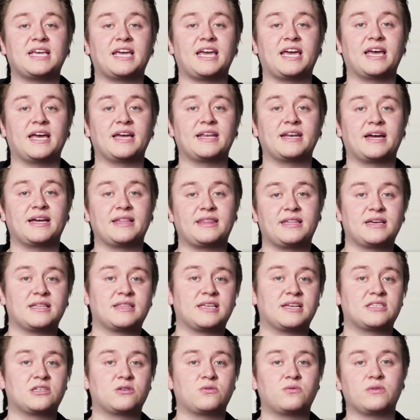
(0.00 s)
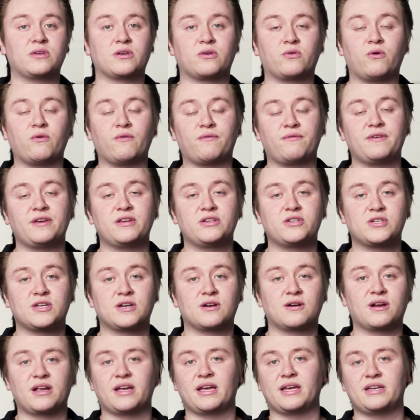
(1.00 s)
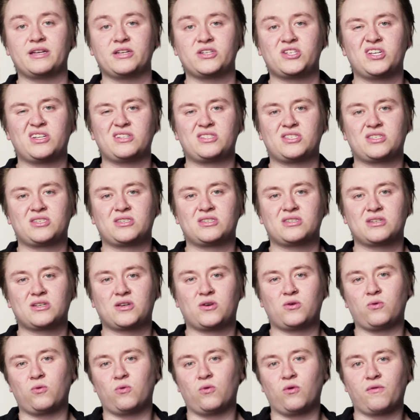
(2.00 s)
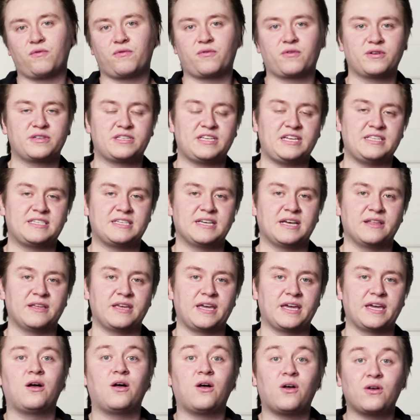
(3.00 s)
And I think that's a really cool feature and it's, it's cool for detailing.